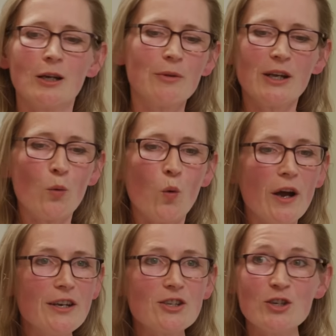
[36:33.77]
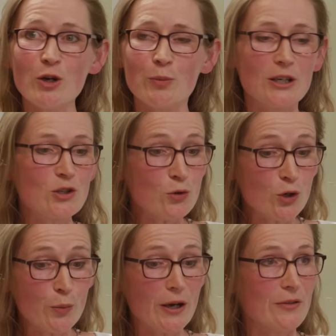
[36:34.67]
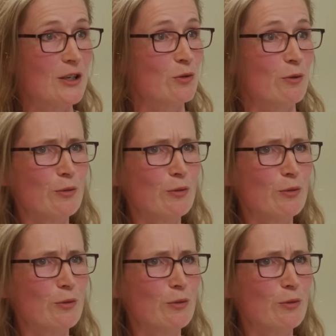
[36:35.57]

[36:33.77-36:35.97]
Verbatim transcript: I'm thinking, why does nobody talk about these?